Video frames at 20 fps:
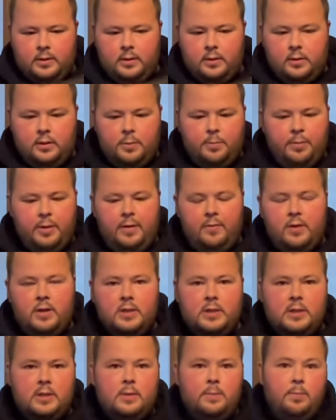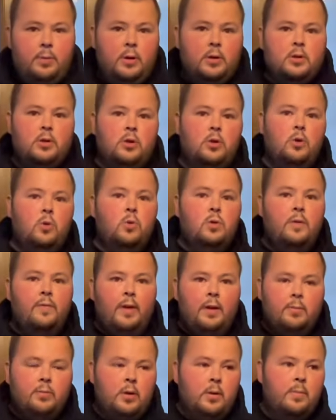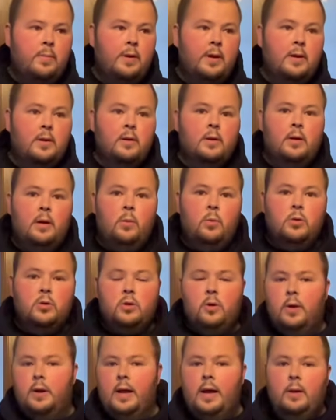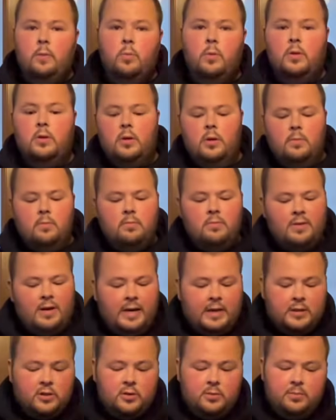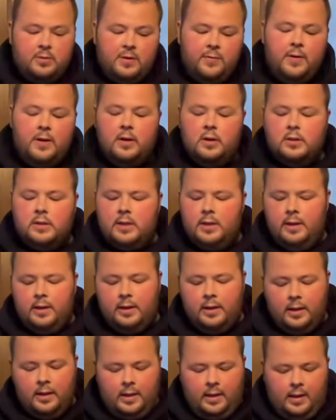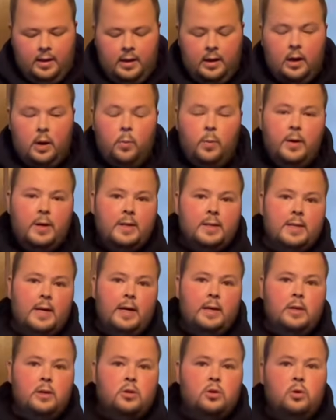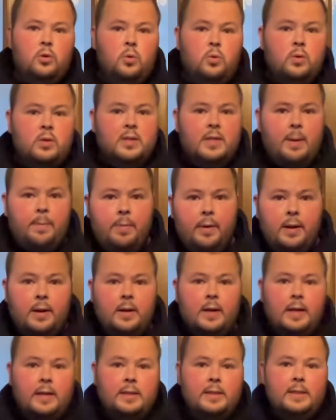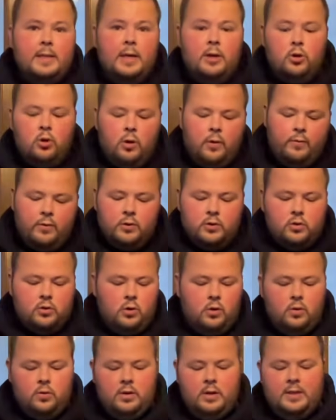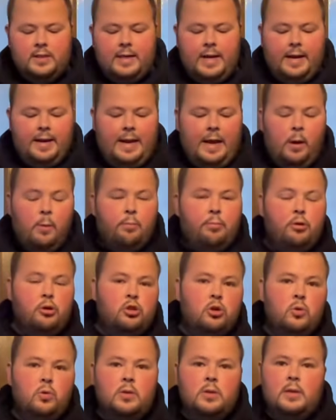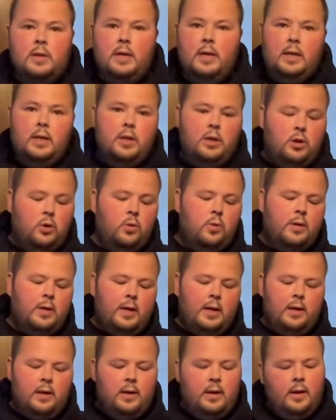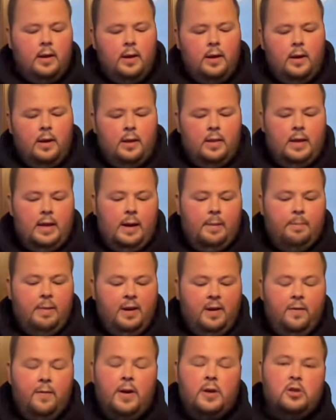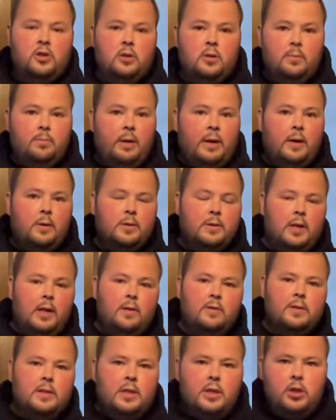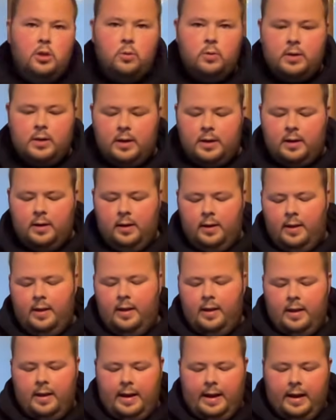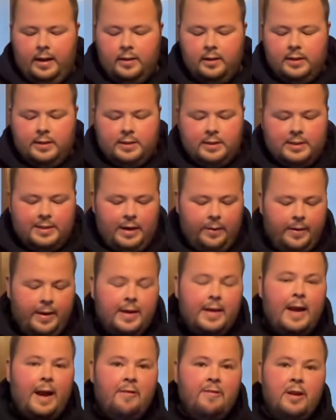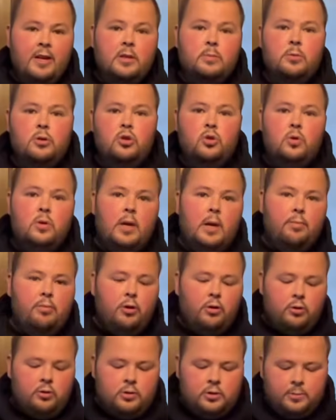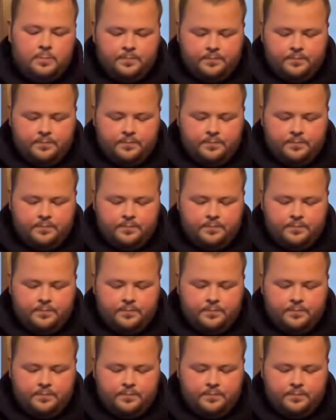The previous person who developed them and was going ahead with them had some difficulty. We decided to step in and take over. So these are now produced in the UK. They are manufactured by ourselves in the UK. And this is now a Car Enhancements UK product.